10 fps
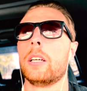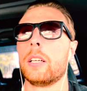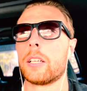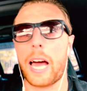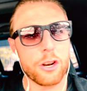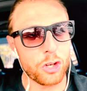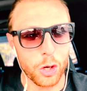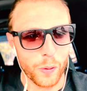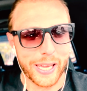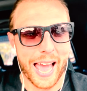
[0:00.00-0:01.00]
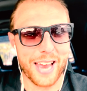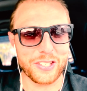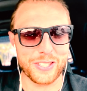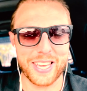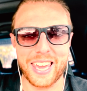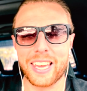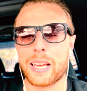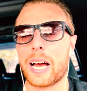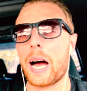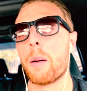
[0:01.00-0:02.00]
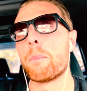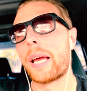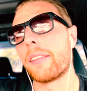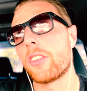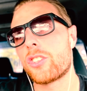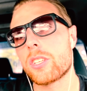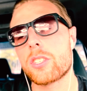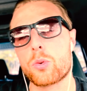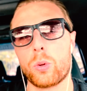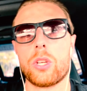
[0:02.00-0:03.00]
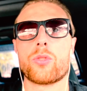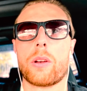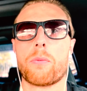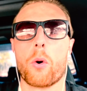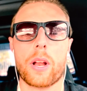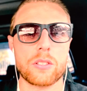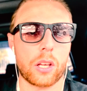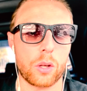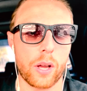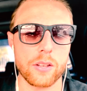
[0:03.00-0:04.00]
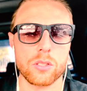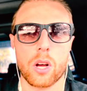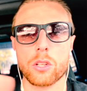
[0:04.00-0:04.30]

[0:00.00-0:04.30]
kind of shows why cash is king. But yeah, the gist is really straightforward, as like you guys saw.